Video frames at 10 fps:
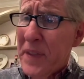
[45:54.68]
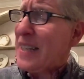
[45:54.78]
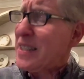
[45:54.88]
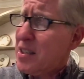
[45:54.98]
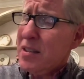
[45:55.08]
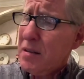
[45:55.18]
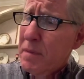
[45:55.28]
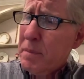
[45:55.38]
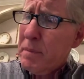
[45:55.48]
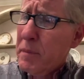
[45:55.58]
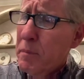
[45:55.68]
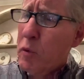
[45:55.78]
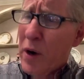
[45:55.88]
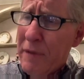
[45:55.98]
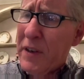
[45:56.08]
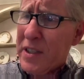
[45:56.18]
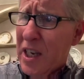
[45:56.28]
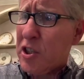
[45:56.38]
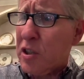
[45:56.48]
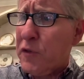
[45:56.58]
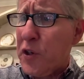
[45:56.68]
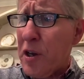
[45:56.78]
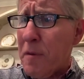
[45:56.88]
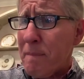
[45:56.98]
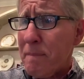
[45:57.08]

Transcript: that's more advantageous for you.